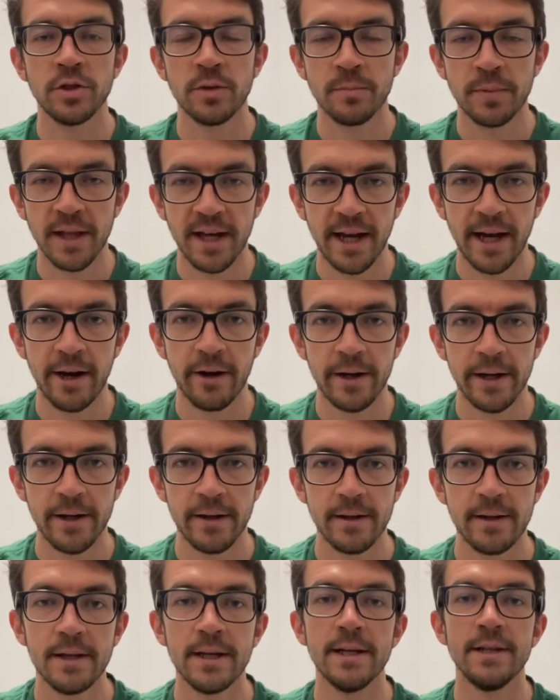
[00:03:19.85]
your play
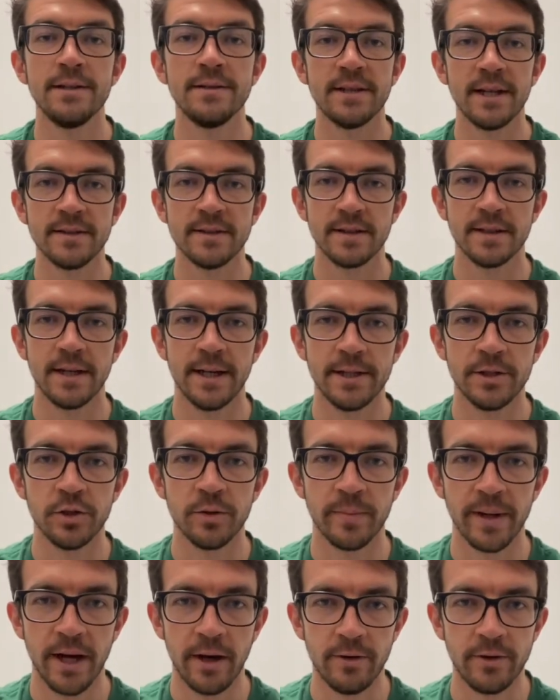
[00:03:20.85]
area and designate
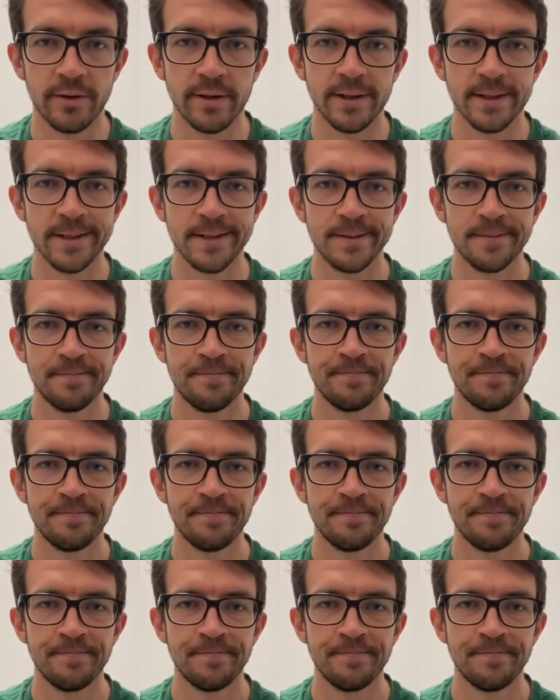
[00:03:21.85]
your boundaries.